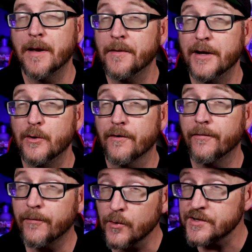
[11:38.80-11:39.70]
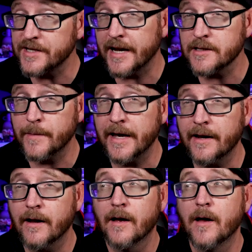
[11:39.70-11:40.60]
where maybe they do a full size
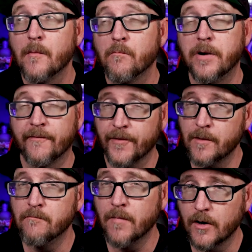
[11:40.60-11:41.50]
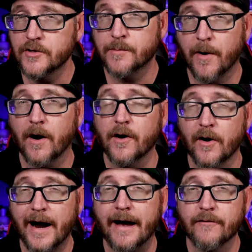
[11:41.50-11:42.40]
bed, but for the most part,
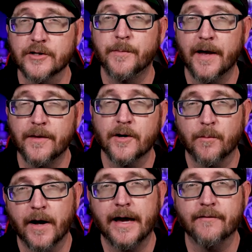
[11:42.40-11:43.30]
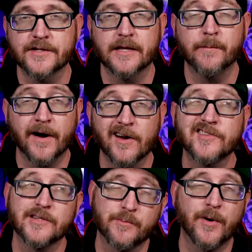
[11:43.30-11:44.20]
your average bed that you're gonna probably have inside the
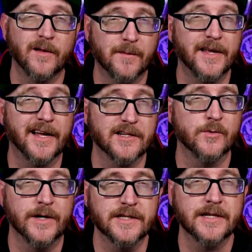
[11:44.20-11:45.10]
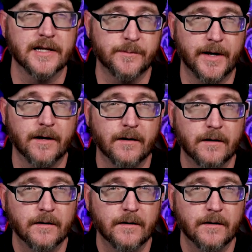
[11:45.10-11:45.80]
barracks is probably gonna be like a twin size bed.